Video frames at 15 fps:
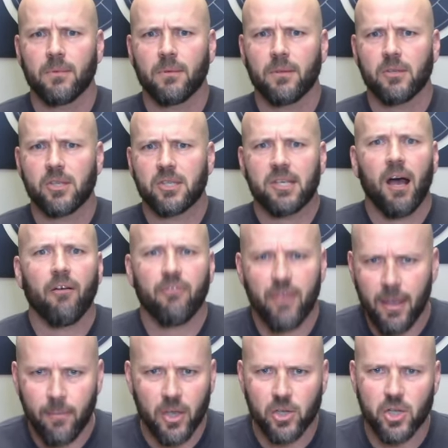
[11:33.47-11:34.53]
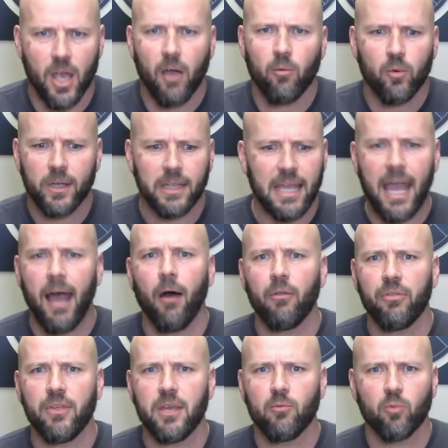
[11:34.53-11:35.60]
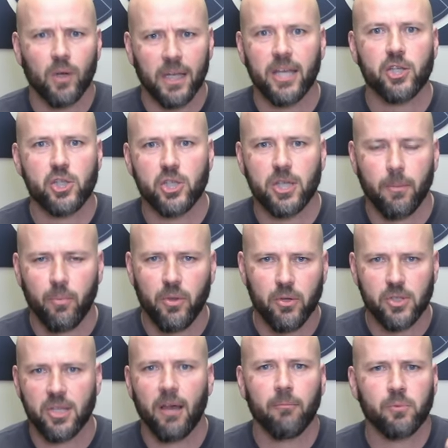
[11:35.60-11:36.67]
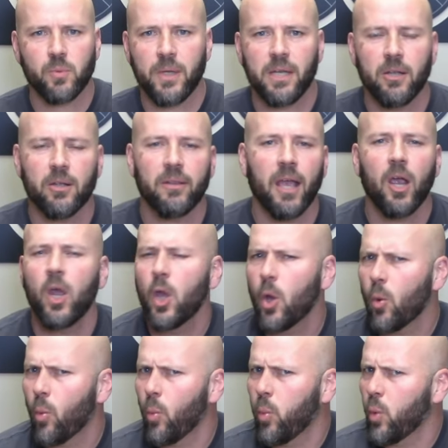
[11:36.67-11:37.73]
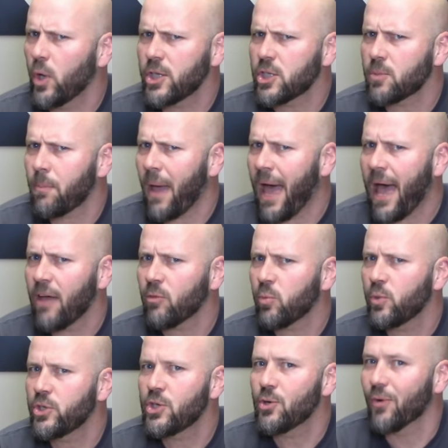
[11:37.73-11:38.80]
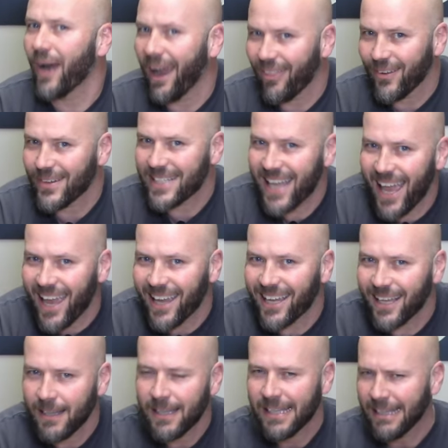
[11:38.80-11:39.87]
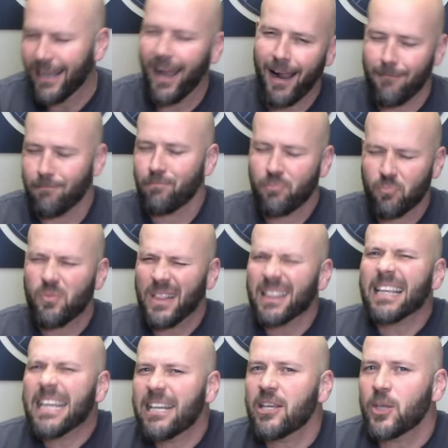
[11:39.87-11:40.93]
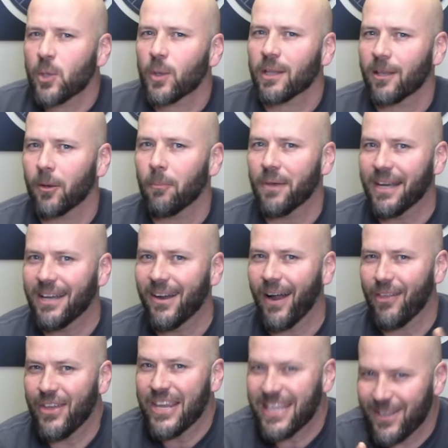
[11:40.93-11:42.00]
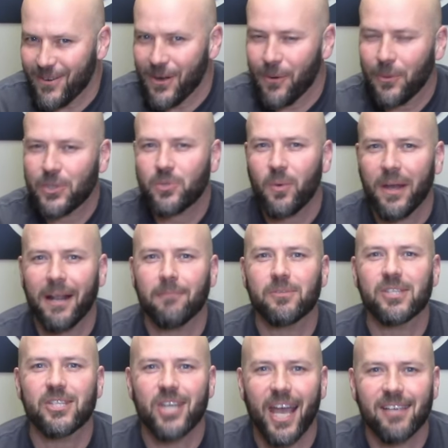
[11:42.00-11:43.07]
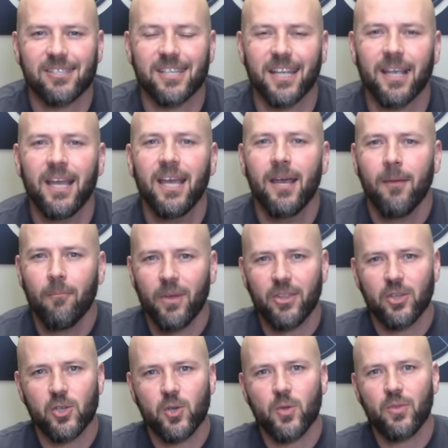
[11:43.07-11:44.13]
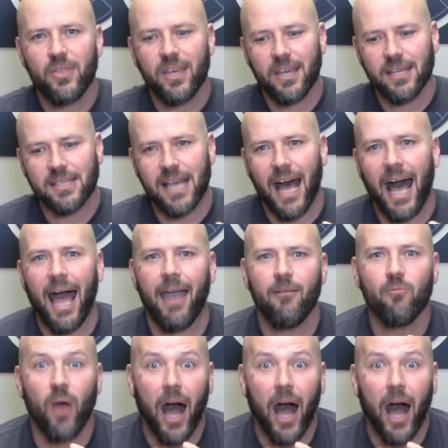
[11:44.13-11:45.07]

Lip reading: self-image, a really healthy relationship with yourself between here and there. Which path would you rather take? I'm leading you a little bit here. I think you know which one I'm suggesting, but the truth is I